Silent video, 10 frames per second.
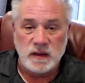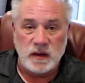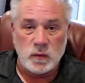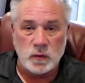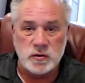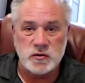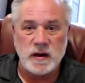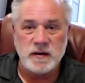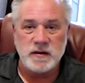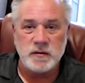And what we're
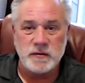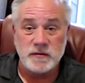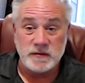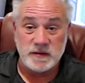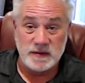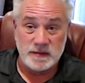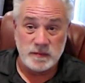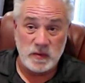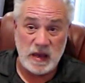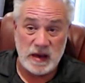trying to do is
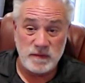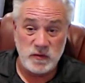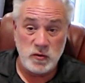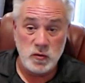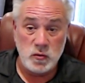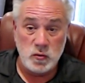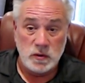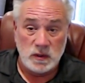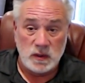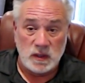have you
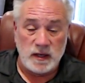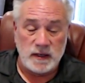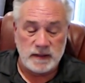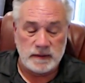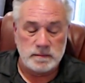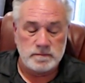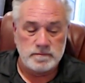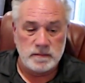um,